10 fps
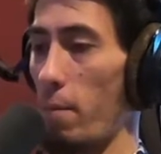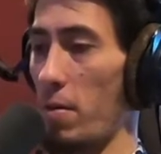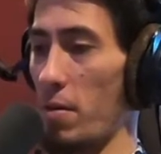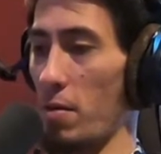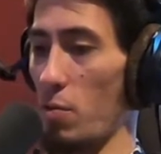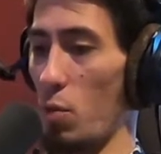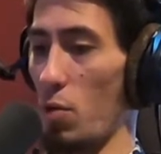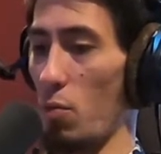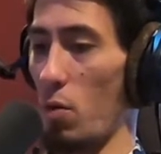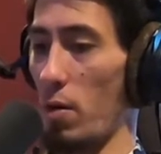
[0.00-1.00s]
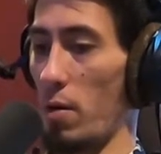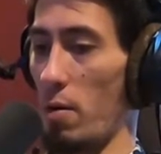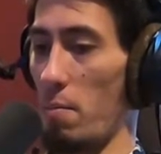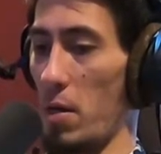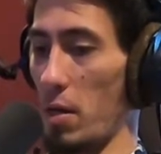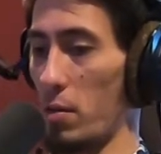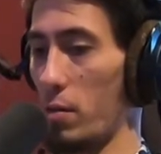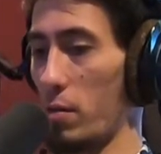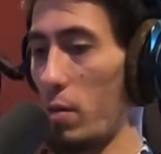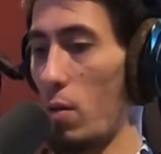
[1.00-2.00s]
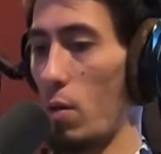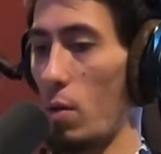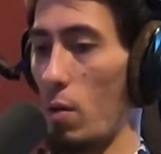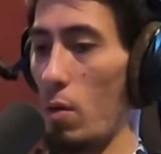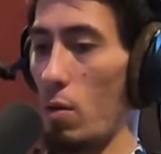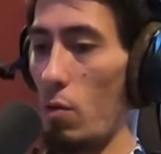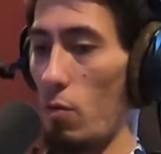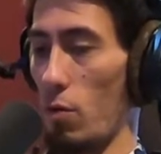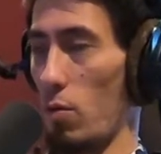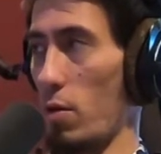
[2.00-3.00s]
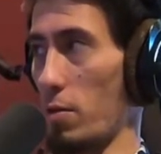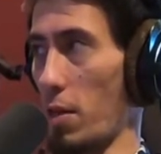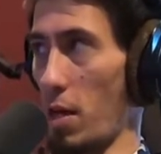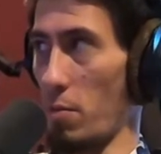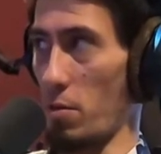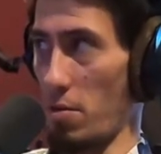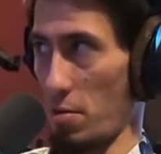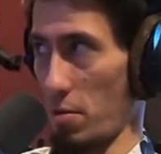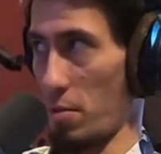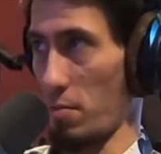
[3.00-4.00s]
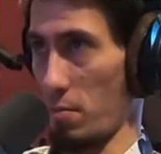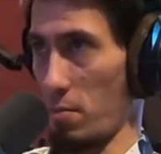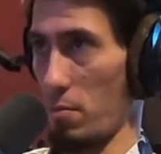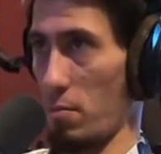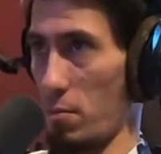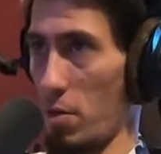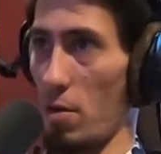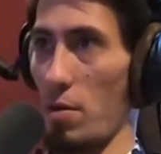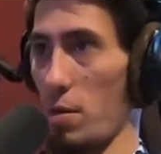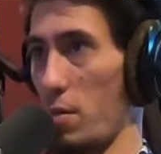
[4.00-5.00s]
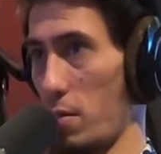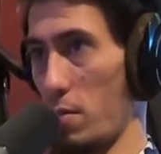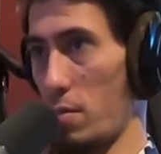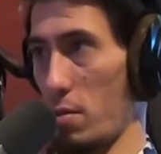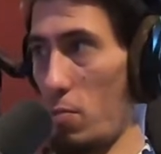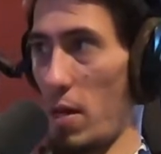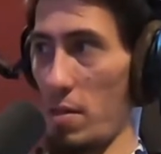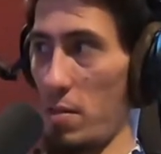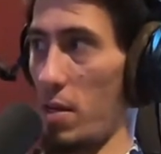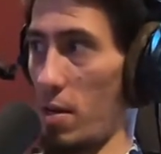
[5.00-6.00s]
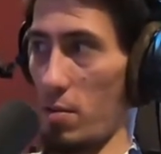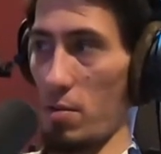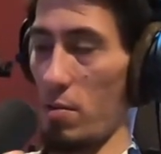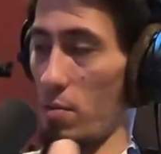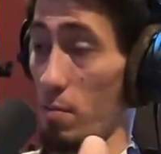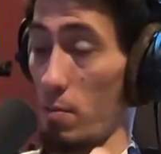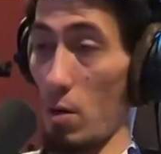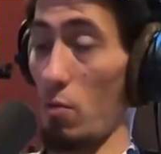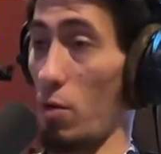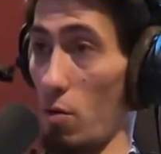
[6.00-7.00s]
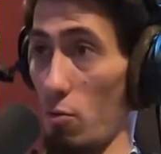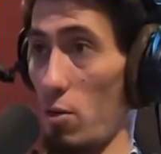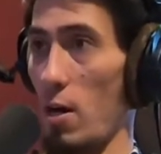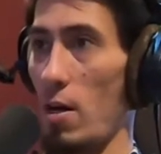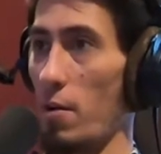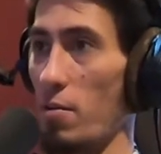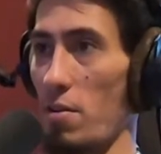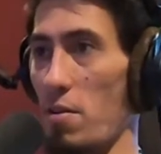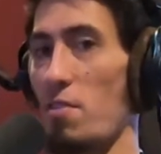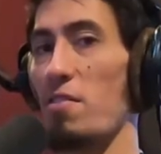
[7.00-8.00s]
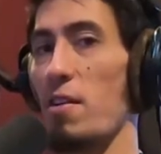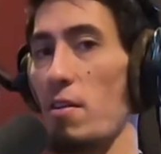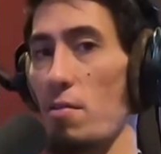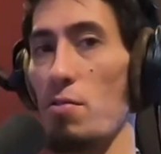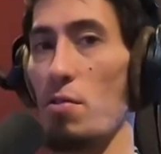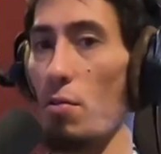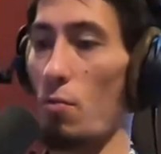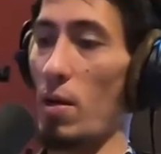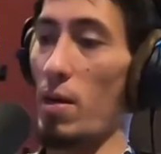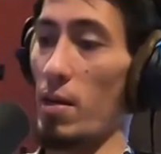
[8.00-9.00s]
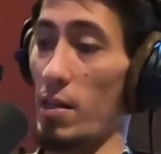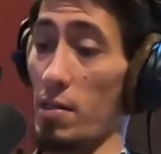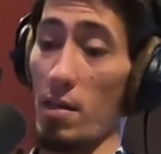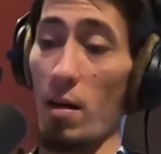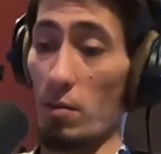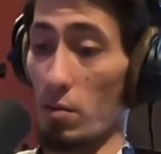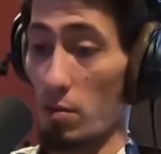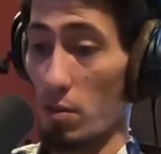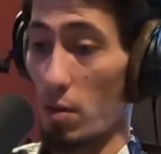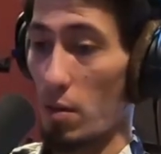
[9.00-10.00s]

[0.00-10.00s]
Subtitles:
Because when you're working on a mix for a long time and you're hearing the way it sounds over and over, your ear is getting used to the way it sounds.